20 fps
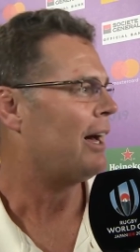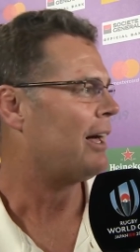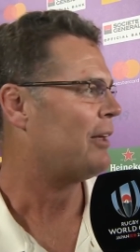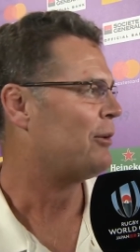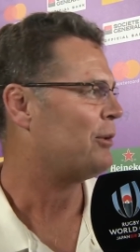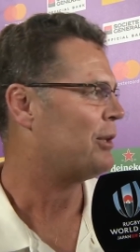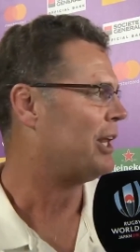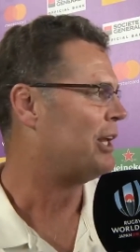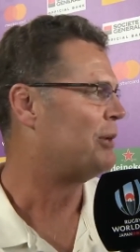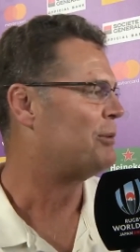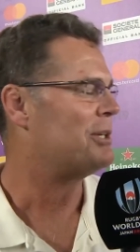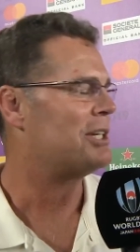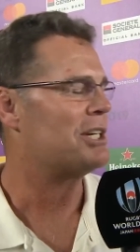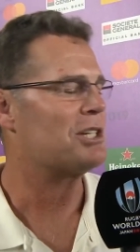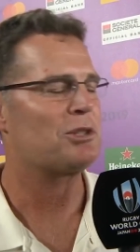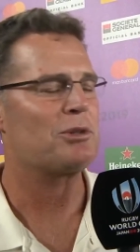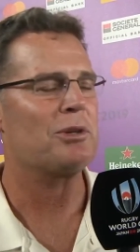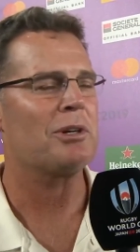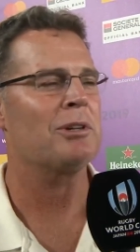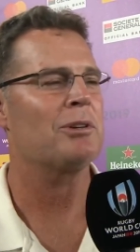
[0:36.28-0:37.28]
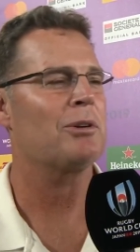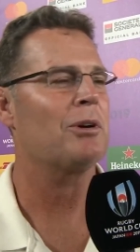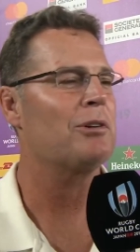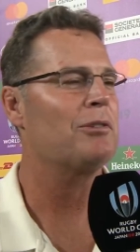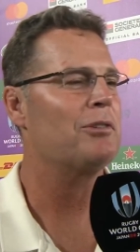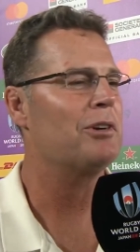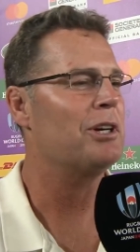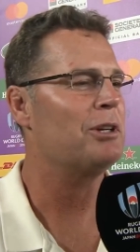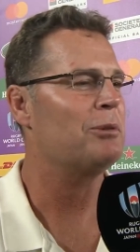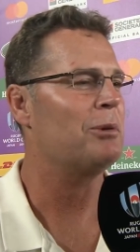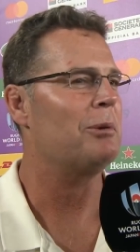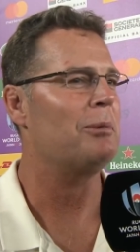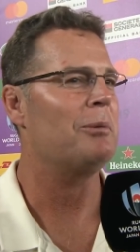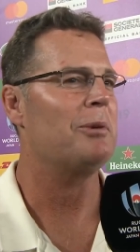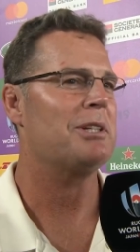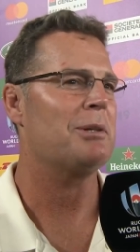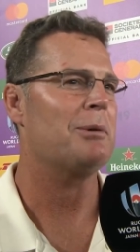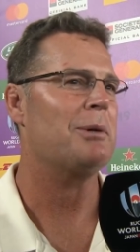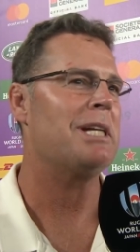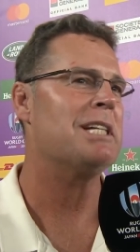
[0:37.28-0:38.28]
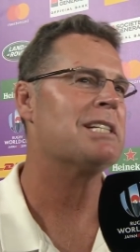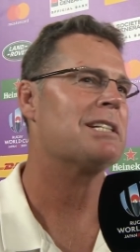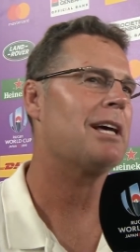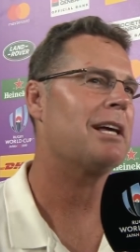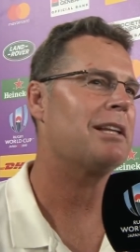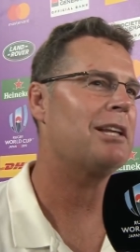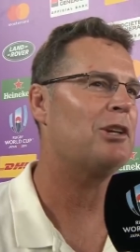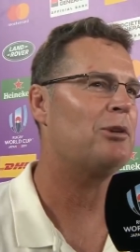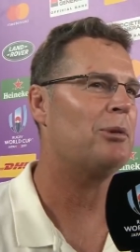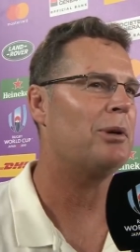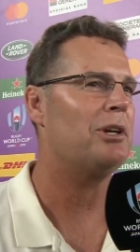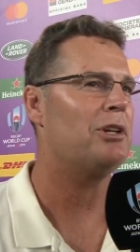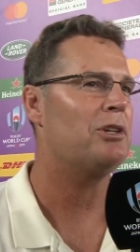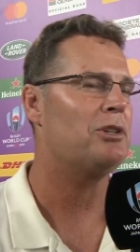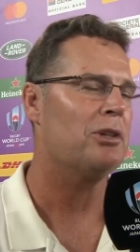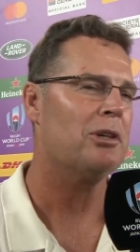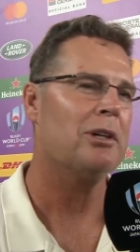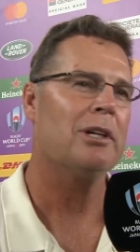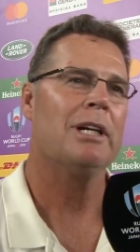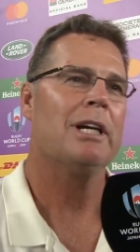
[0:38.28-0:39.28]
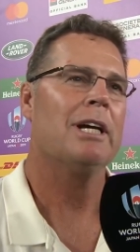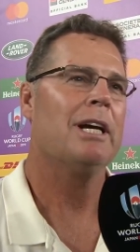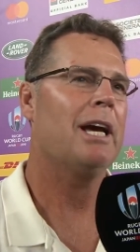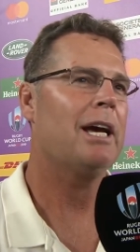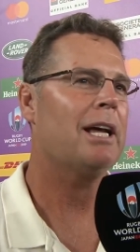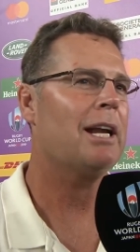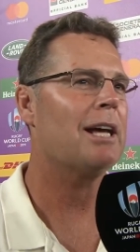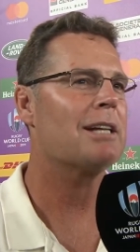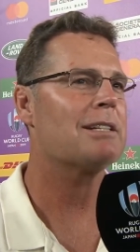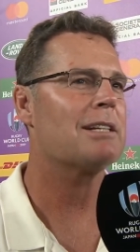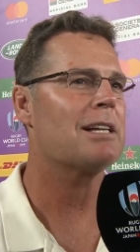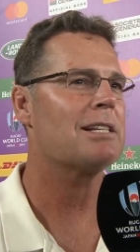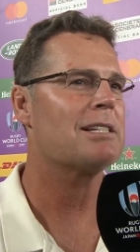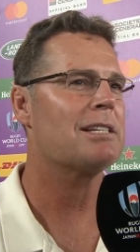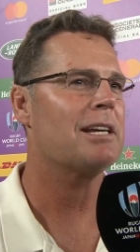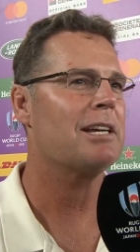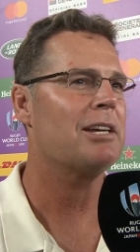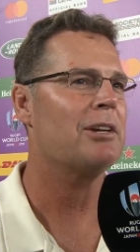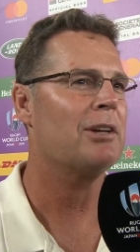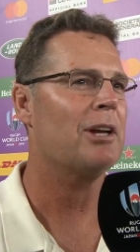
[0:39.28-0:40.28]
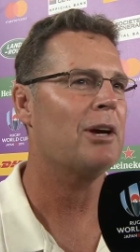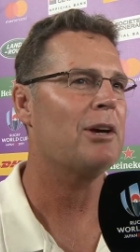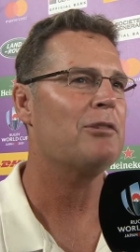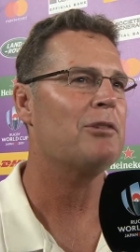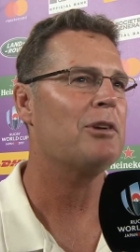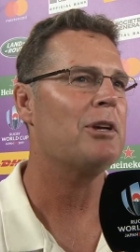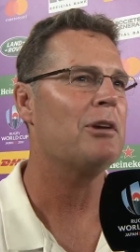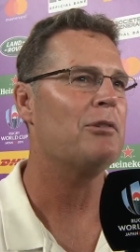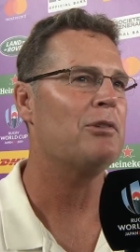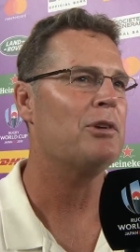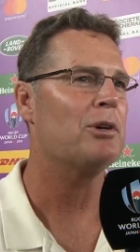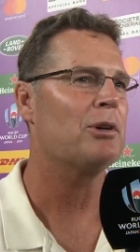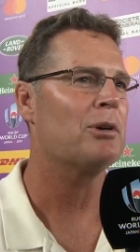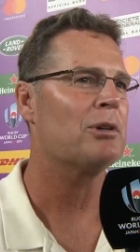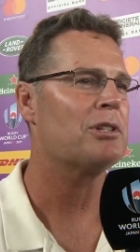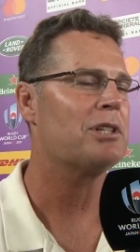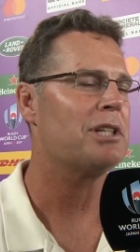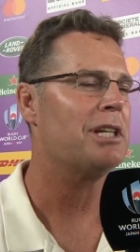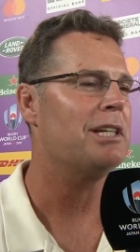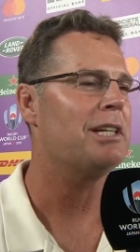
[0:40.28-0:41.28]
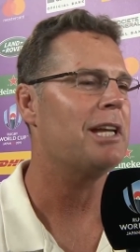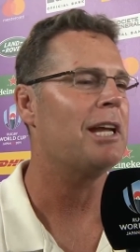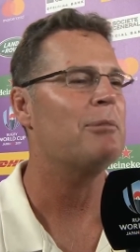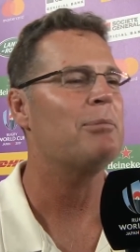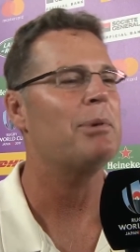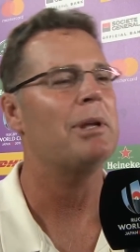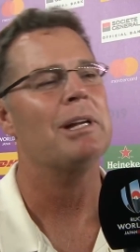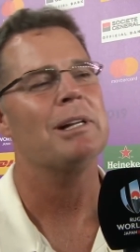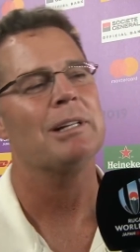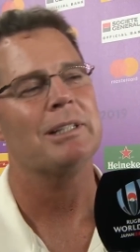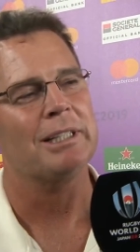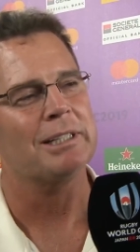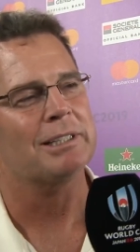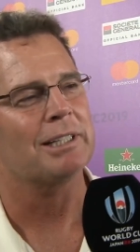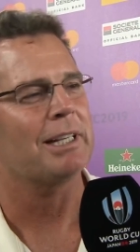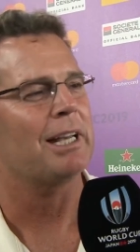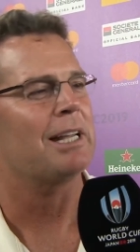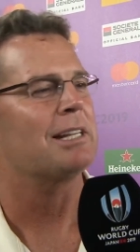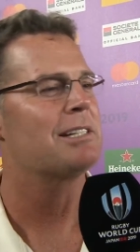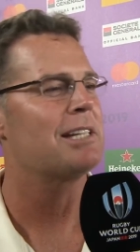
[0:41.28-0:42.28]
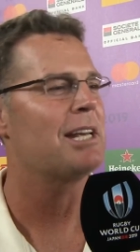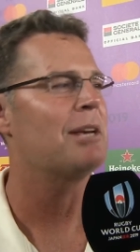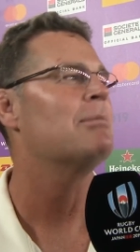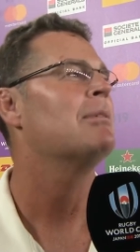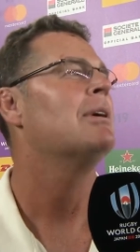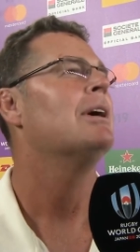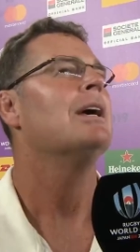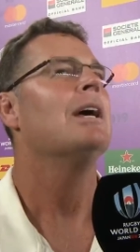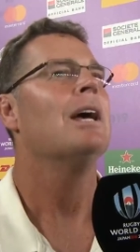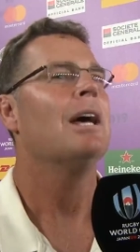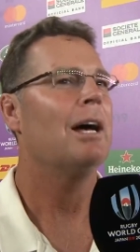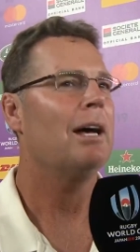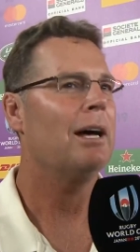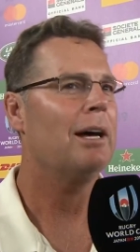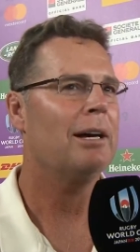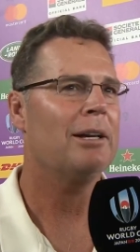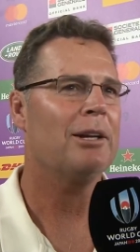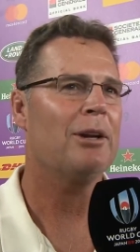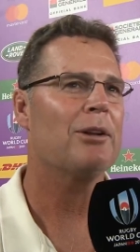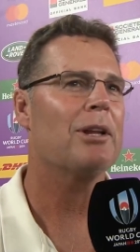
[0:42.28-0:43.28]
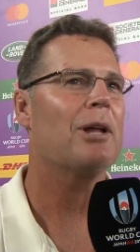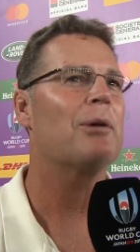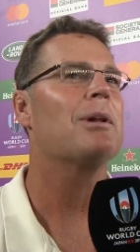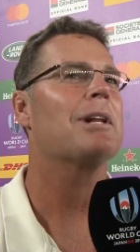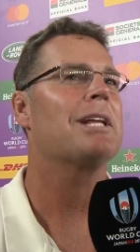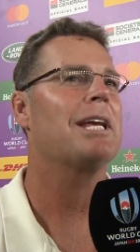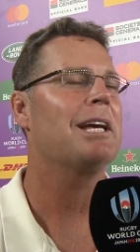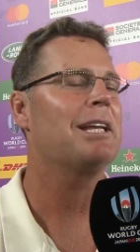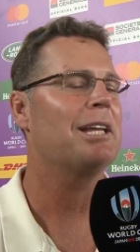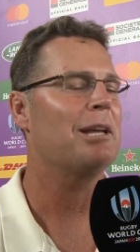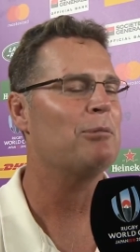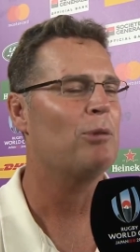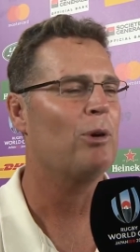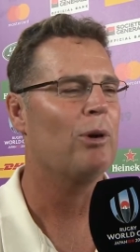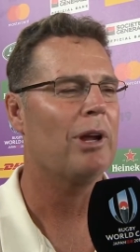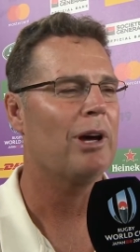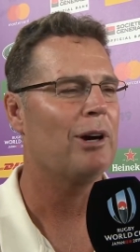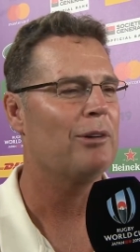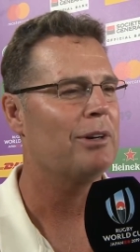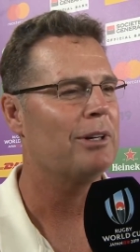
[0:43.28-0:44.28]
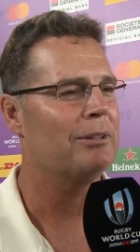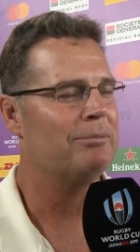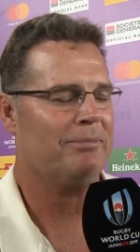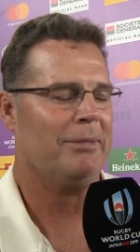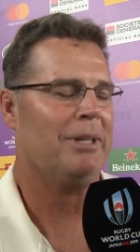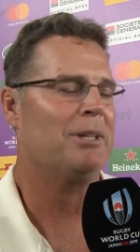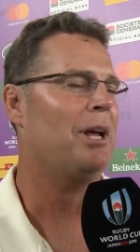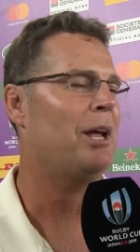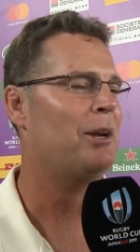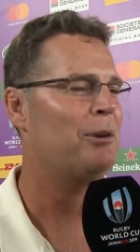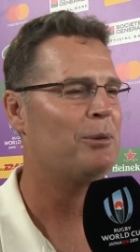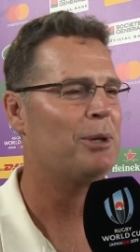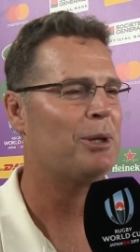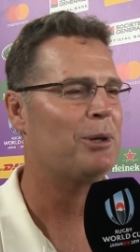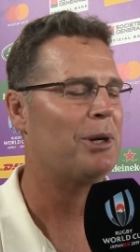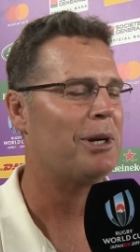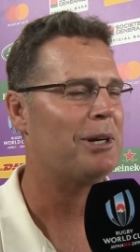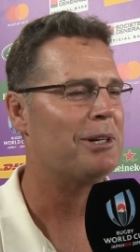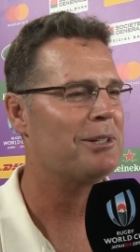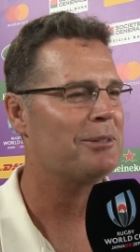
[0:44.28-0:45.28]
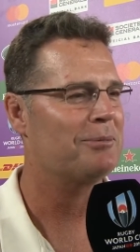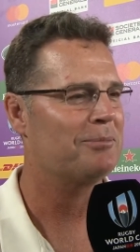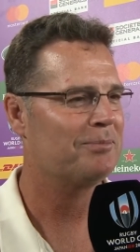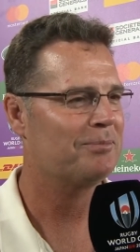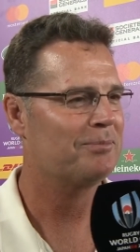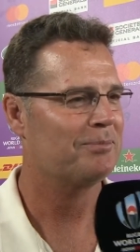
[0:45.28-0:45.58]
uh, then we just couldn't convert when we inside the 22. And as I say, you know, if you, if you concede 10 penalties against them, uh, you know, they will kick them all over, and, and we couldn't.